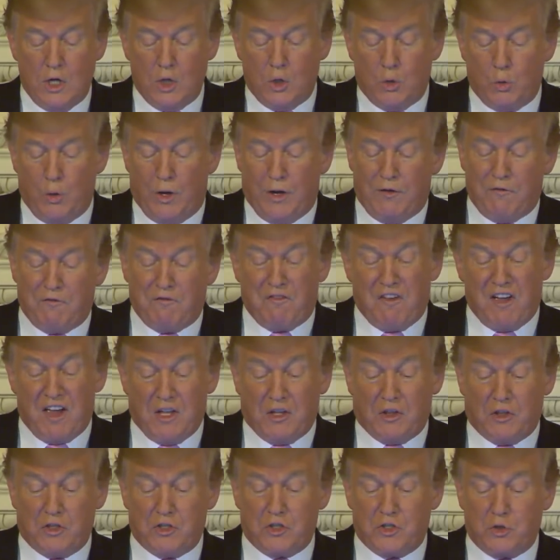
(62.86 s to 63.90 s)
great
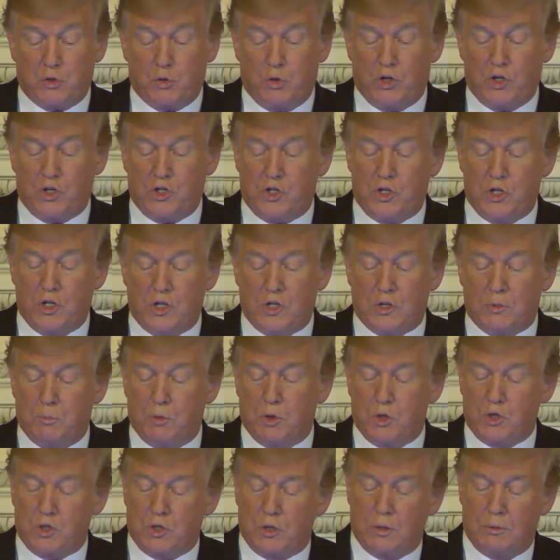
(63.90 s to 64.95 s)
faiths, Christians,
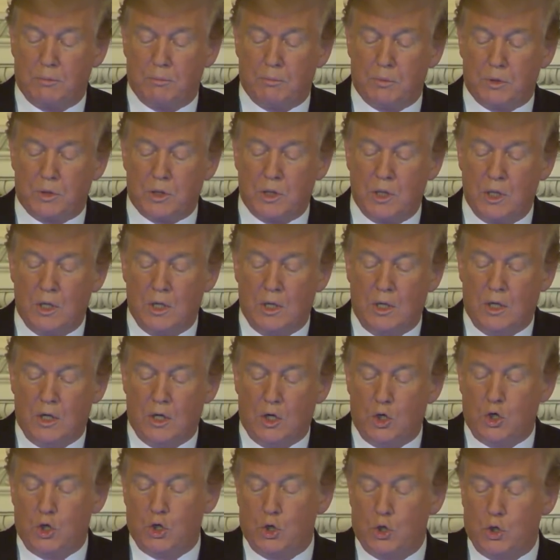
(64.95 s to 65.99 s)
Muslims,
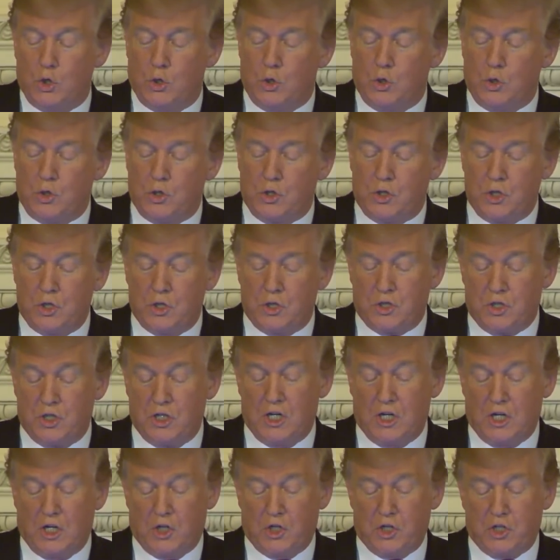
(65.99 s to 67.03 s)
Jews,
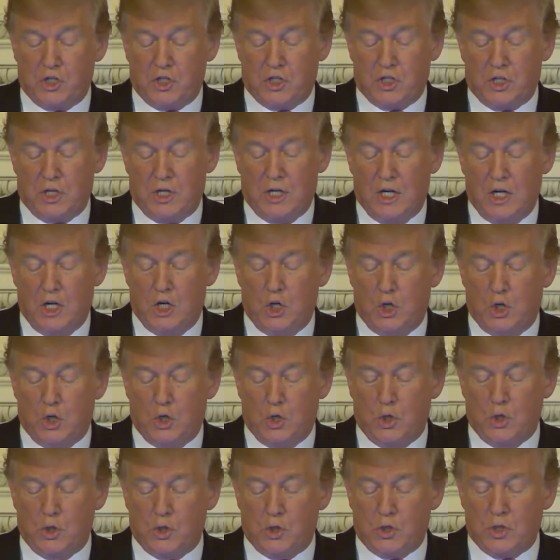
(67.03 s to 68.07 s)
Sikhs,
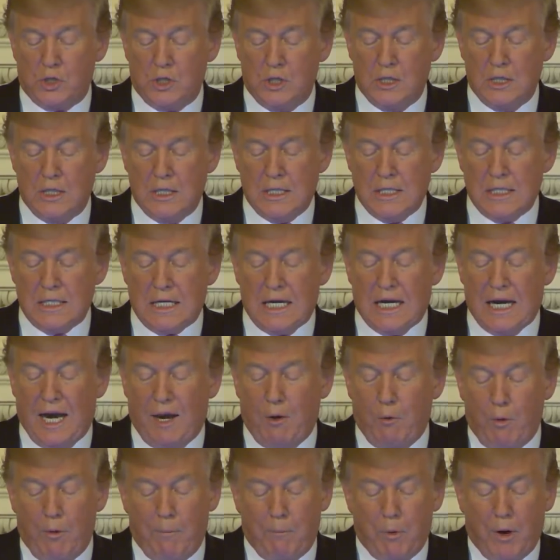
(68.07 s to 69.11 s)
Hindus.
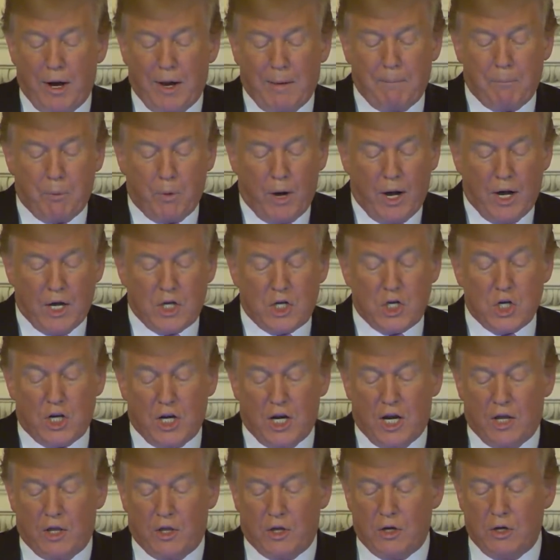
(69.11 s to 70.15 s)
Tonight, we break bread
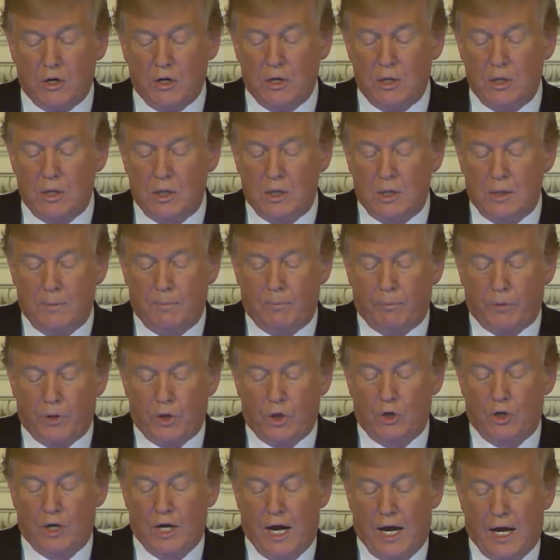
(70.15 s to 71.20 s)
together,
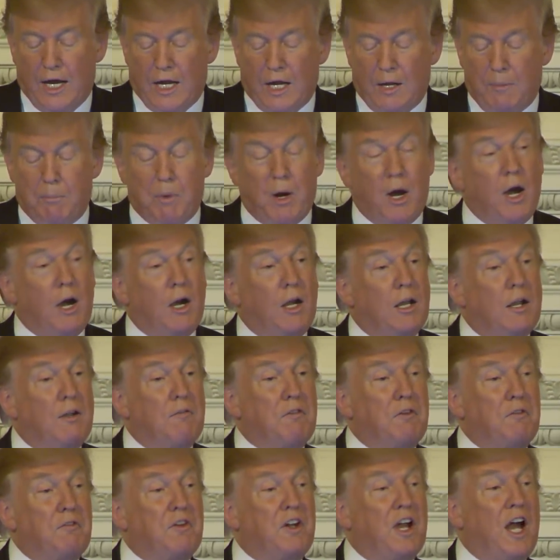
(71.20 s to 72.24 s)
united by our love
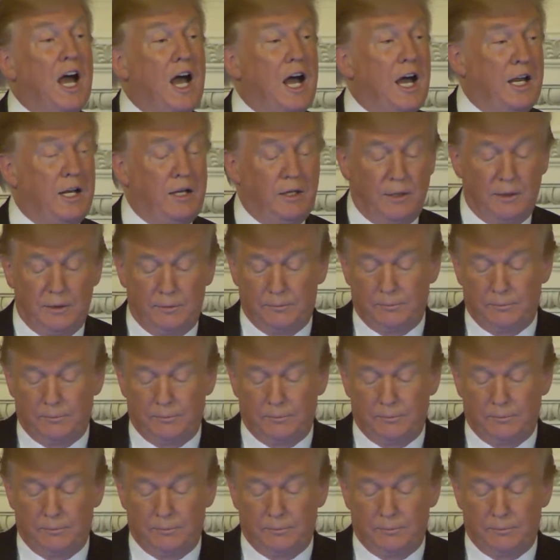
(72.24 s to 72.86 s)
of God.